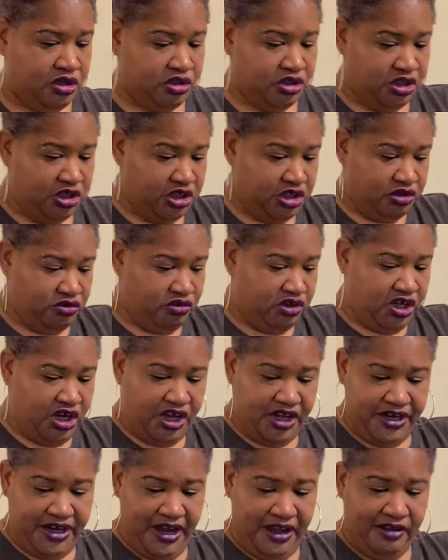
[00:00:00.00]
little
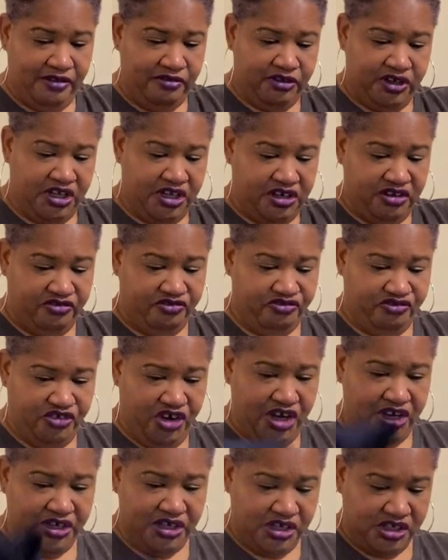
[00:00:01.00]
cutout in the
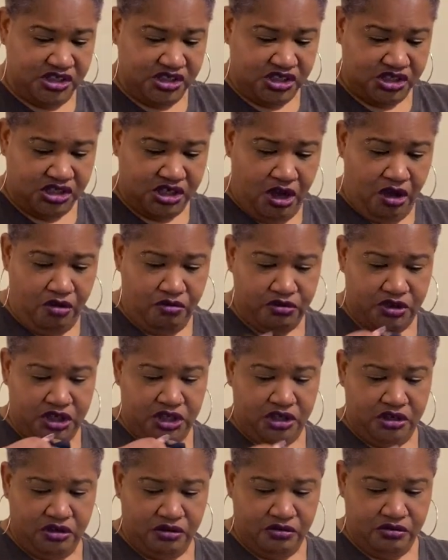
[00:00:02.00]
front is so
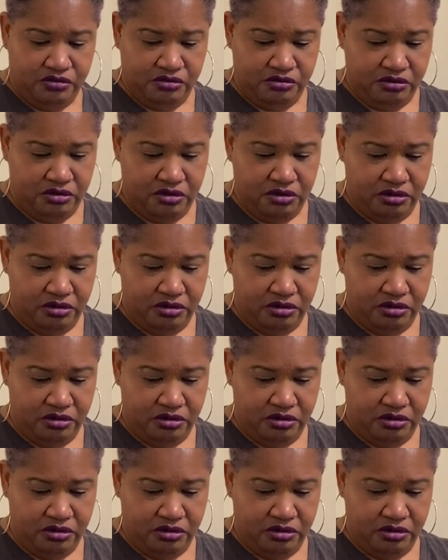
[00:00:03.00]
cute.